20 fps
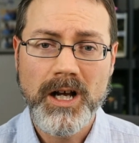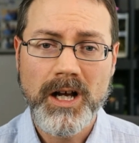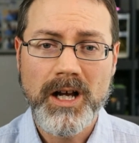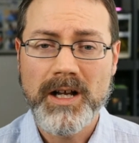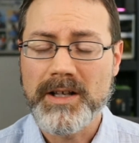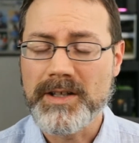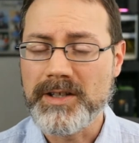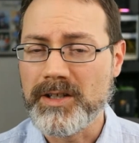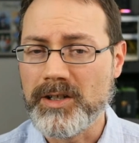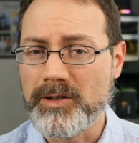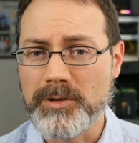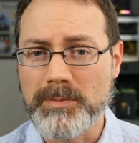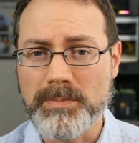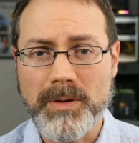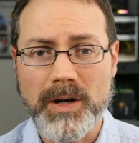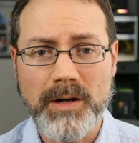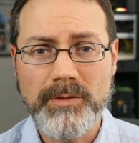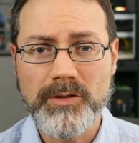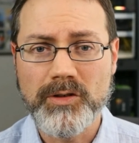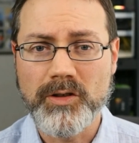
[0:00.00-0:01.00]
you're
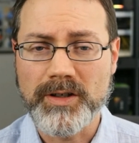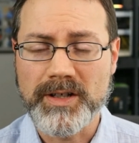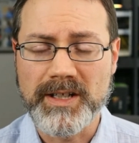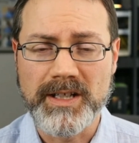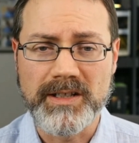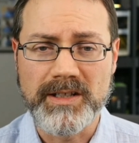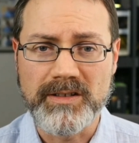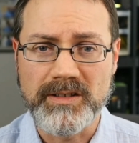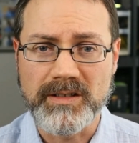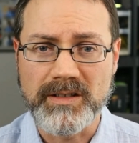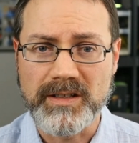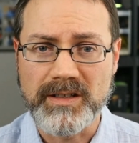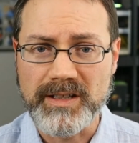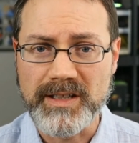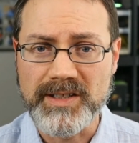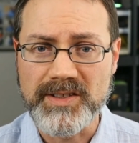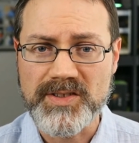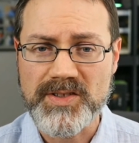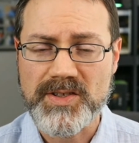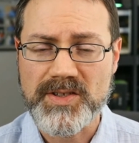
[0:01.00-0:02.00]
probably looking at
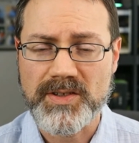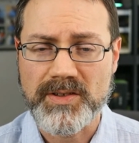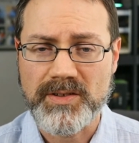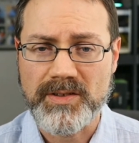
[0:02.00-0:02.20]
least